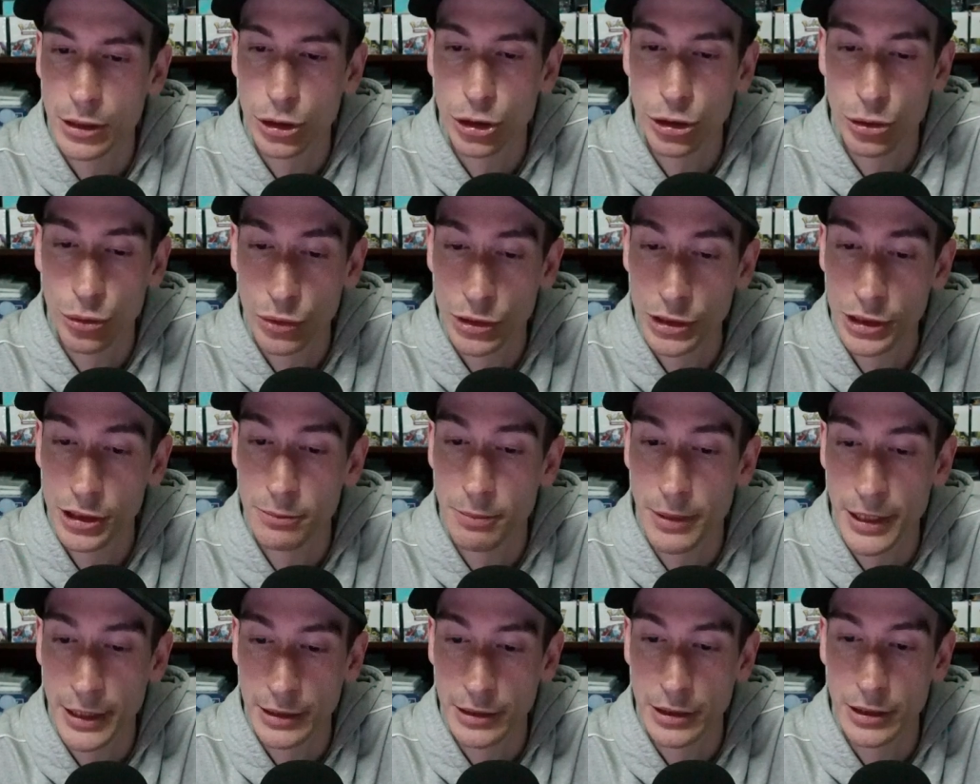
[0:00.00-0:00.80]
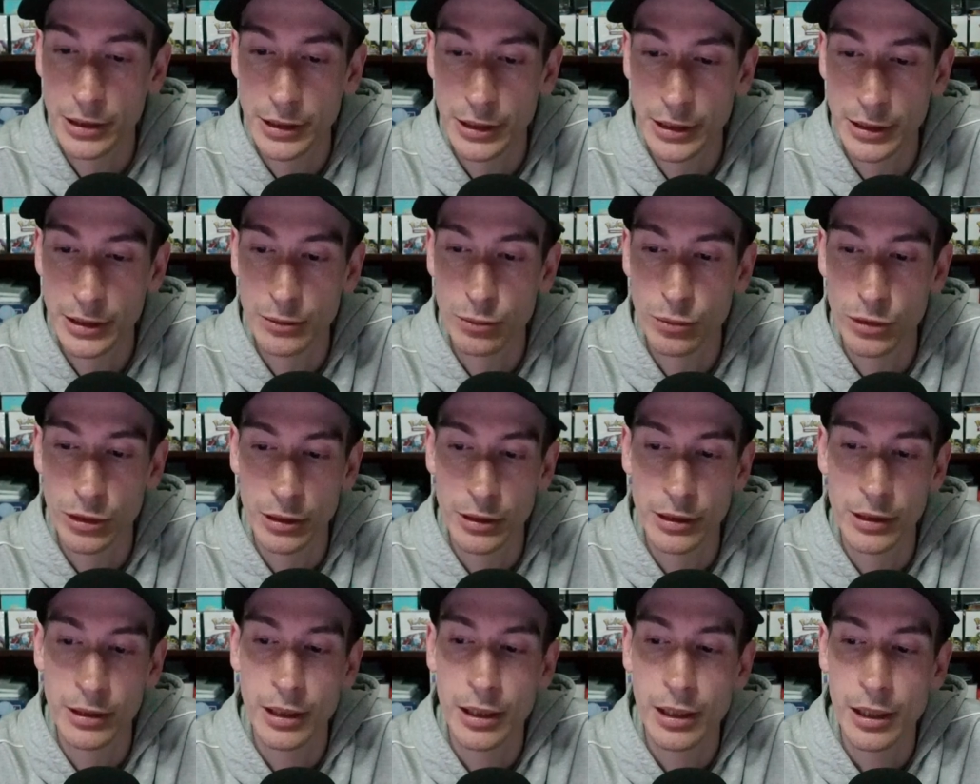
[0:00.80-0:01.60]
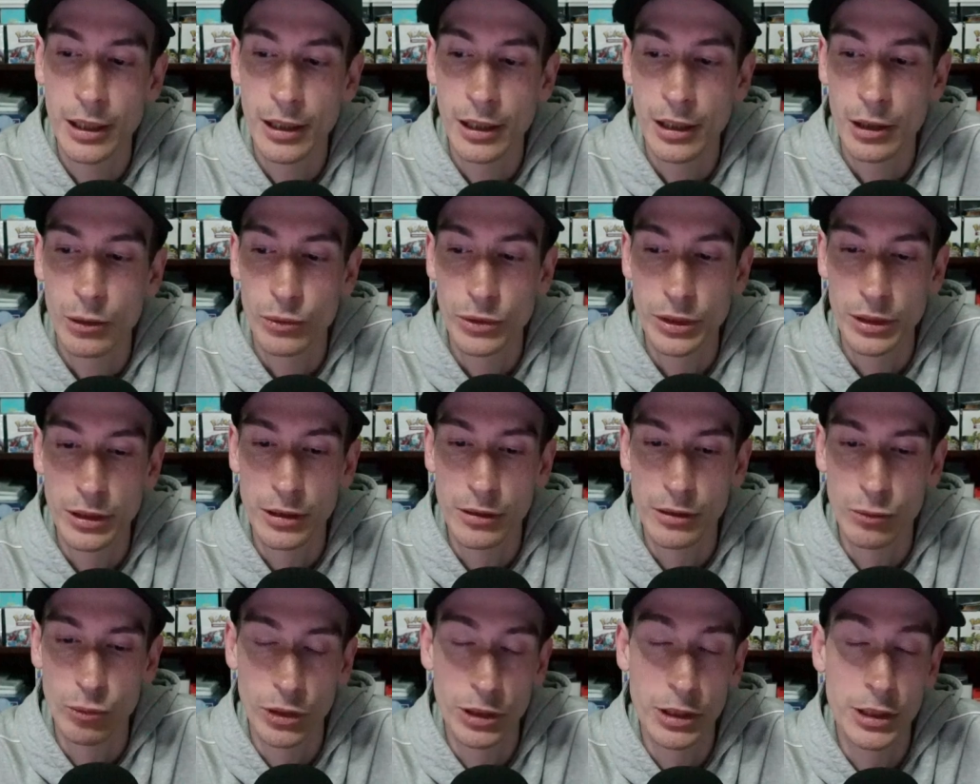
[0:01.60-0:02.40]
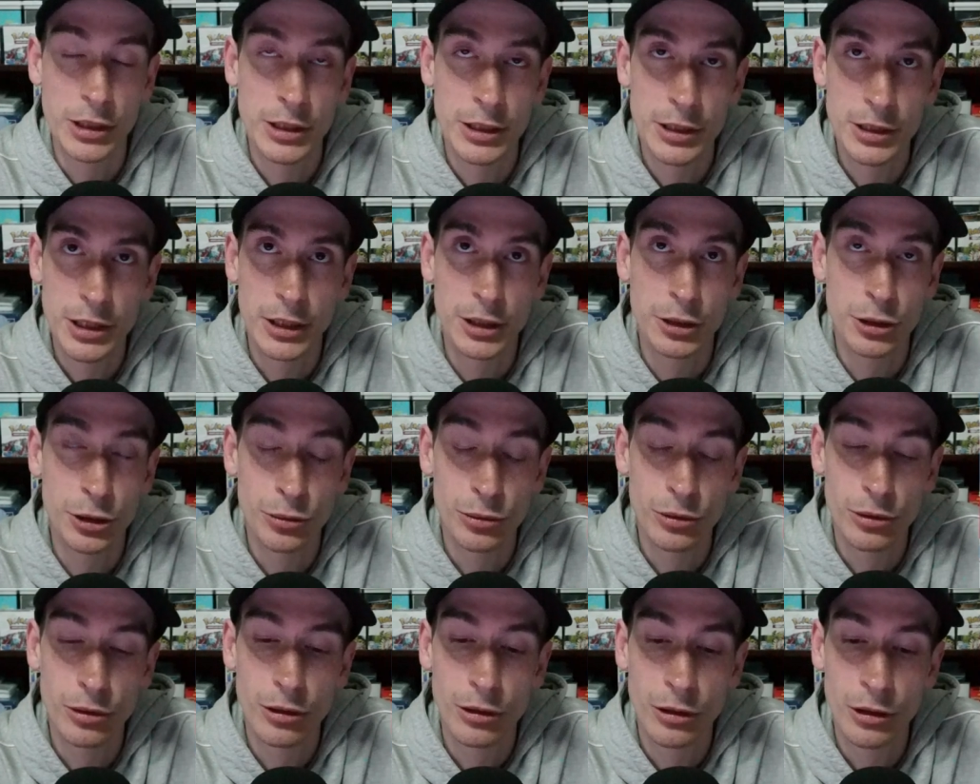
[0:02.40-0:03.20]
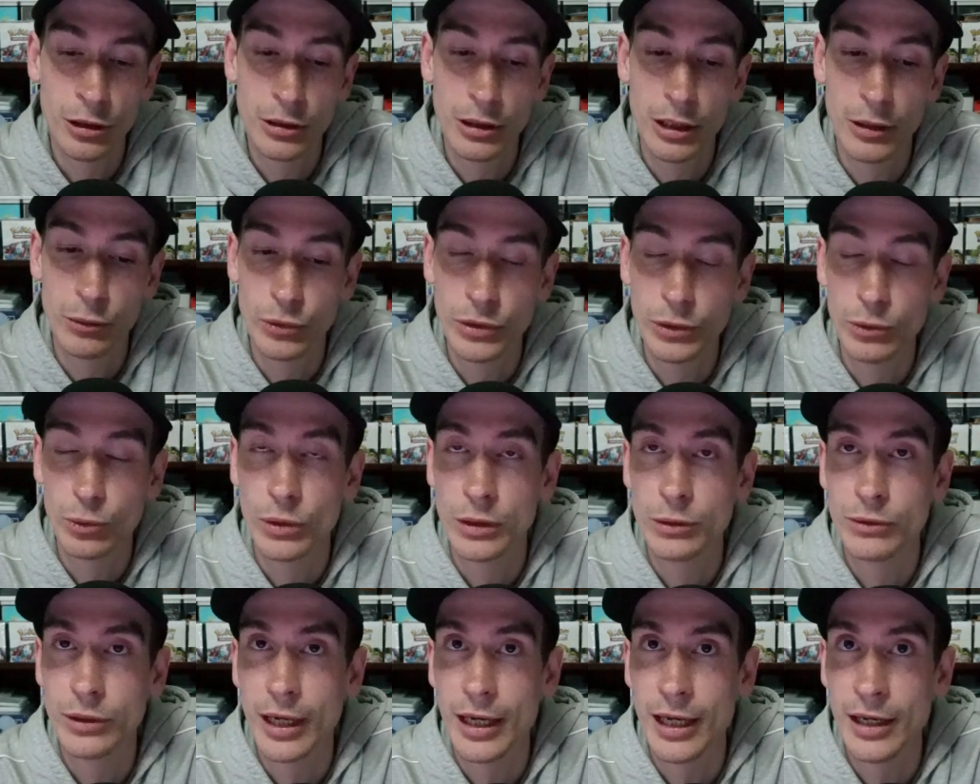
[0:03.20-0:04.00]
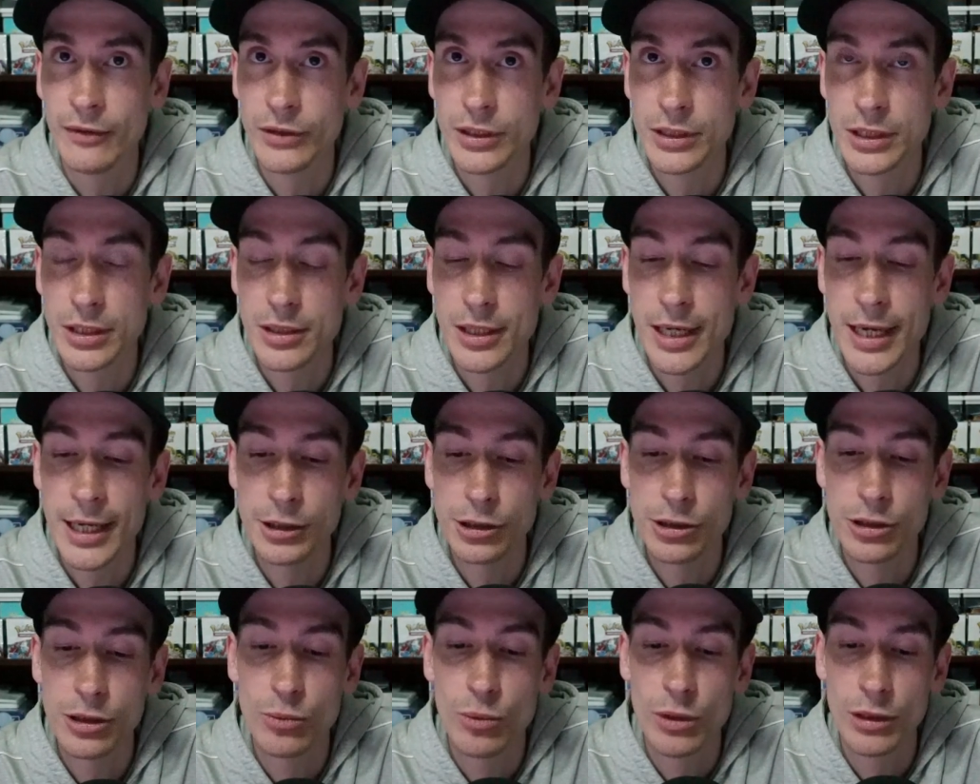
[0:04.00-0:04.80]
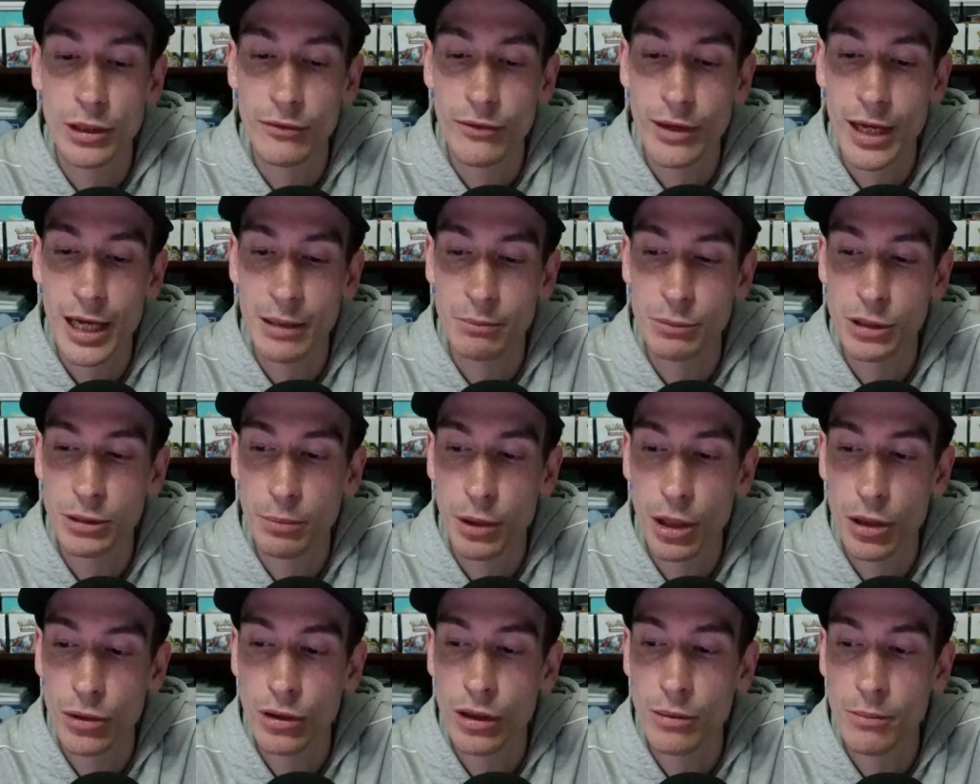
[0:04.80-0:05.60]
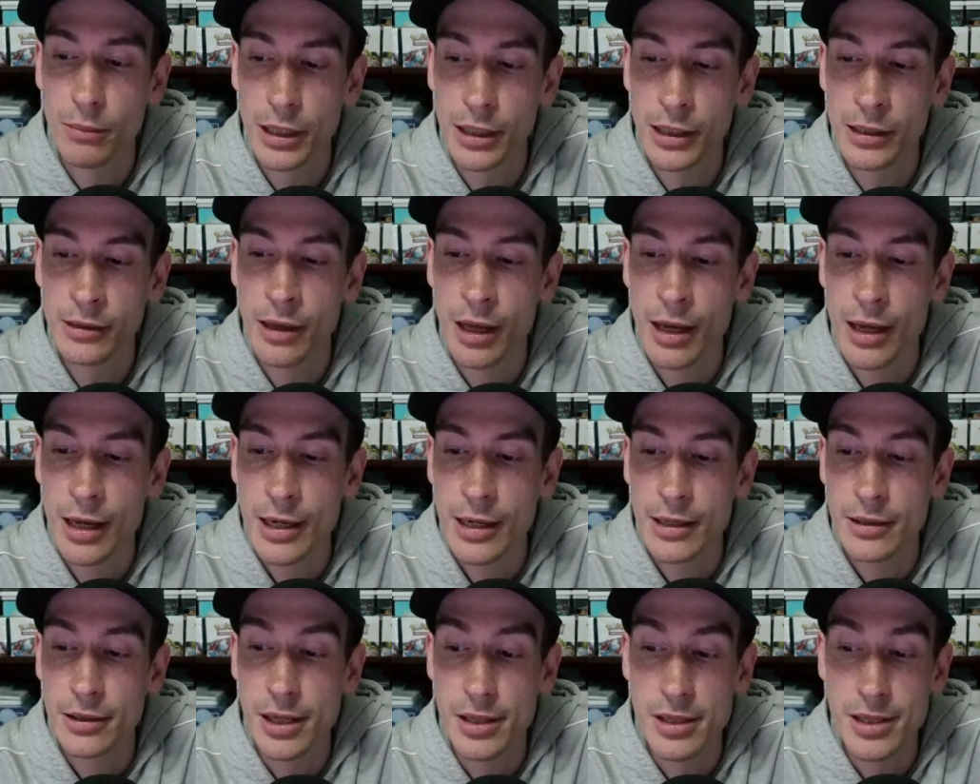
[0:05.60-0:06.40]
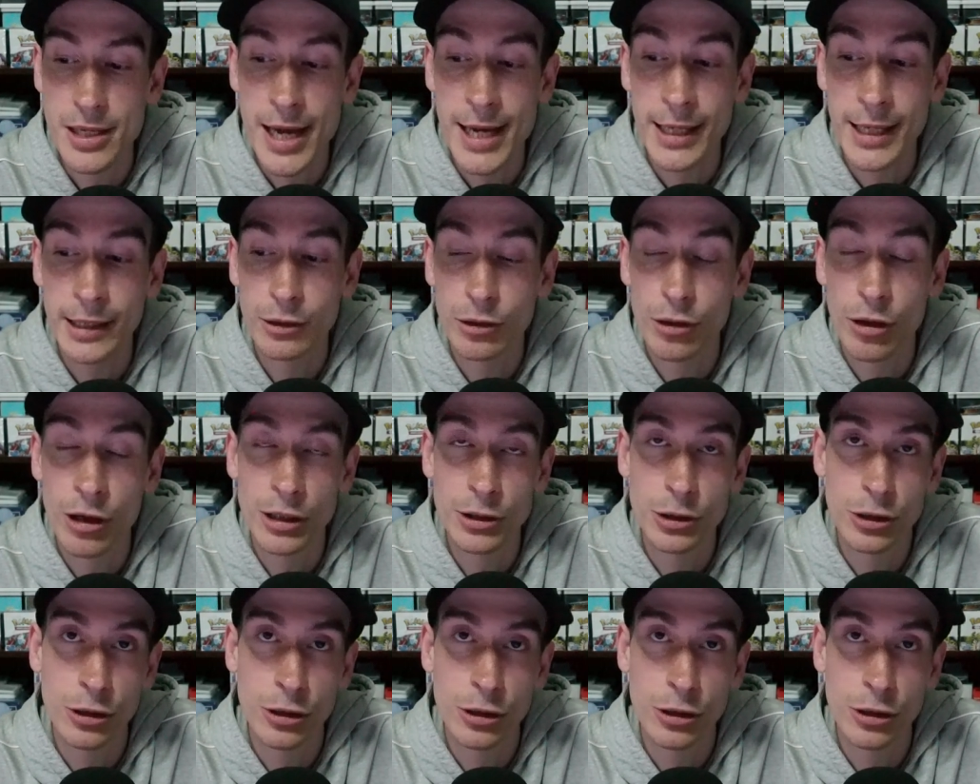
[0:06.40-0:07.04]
Choice Band here, where this is a tool card, and when we have this attached to one of Hop's Pokemon, the attack cost